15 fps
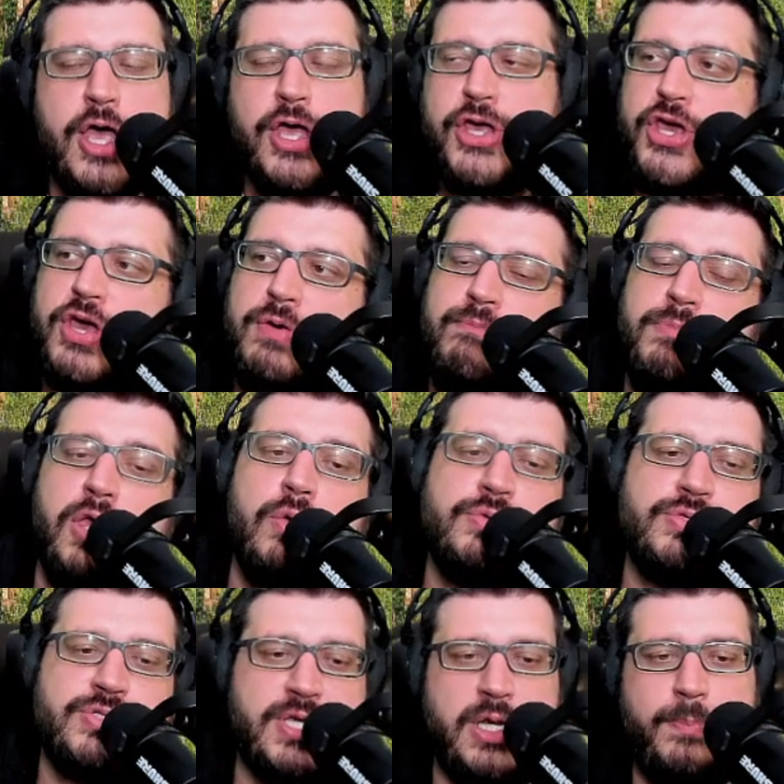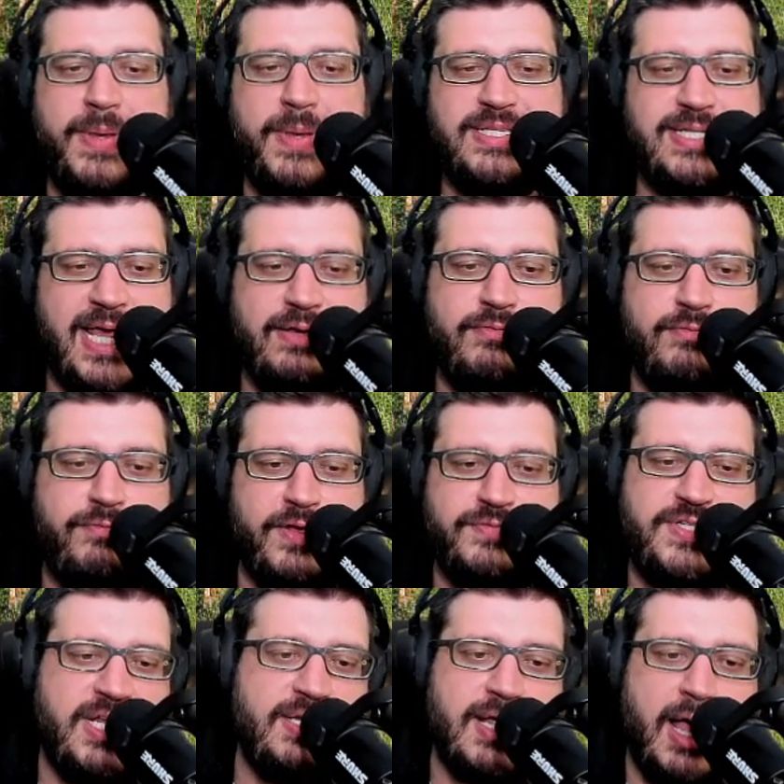commute's going to be $10,
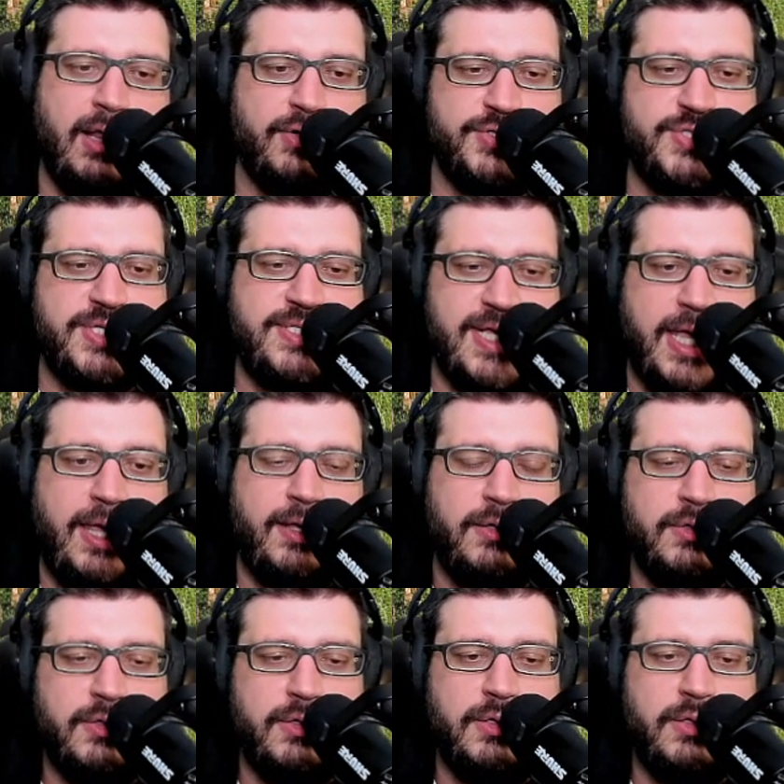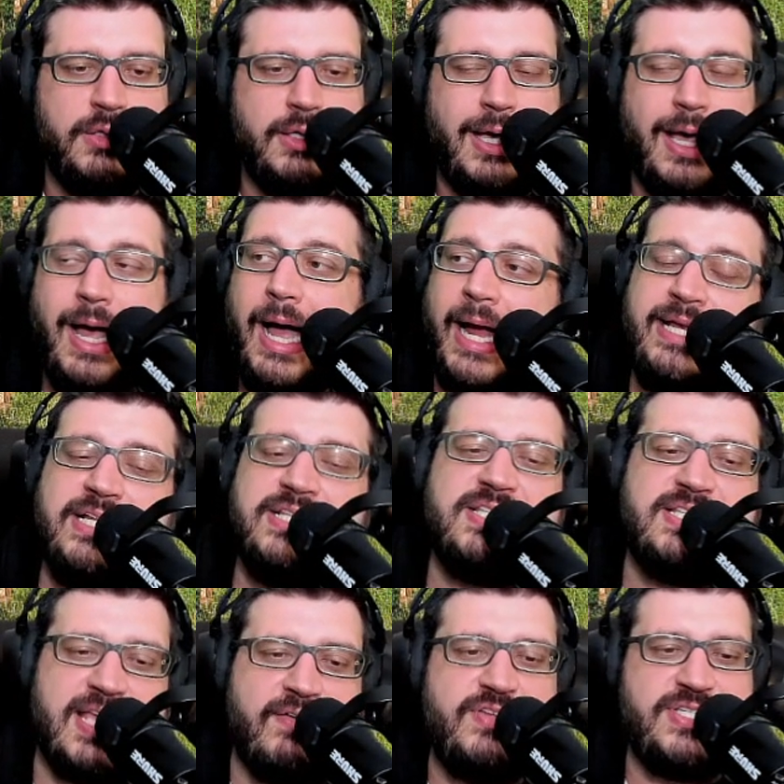$15 a day. I need
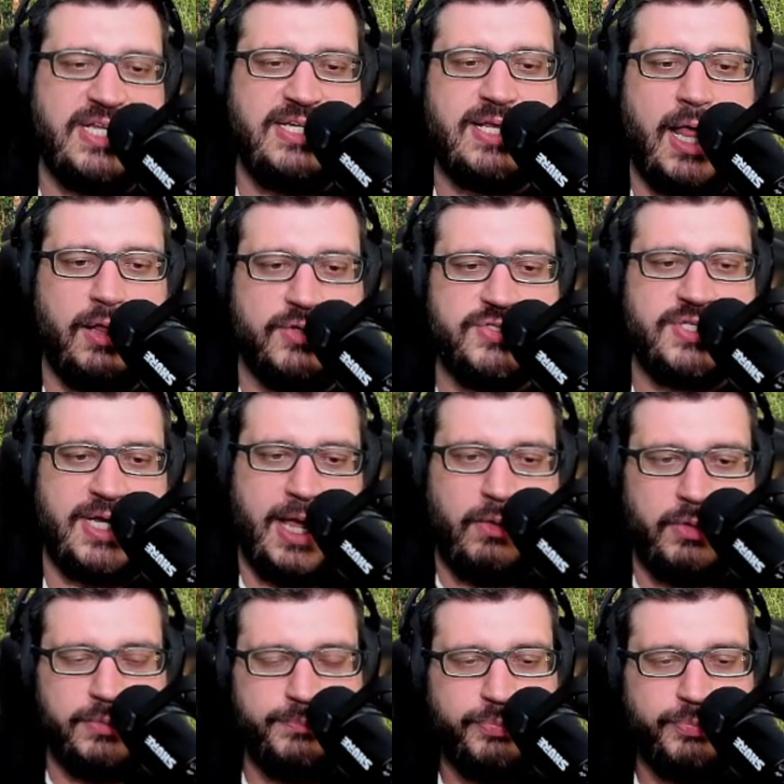$17 an hour.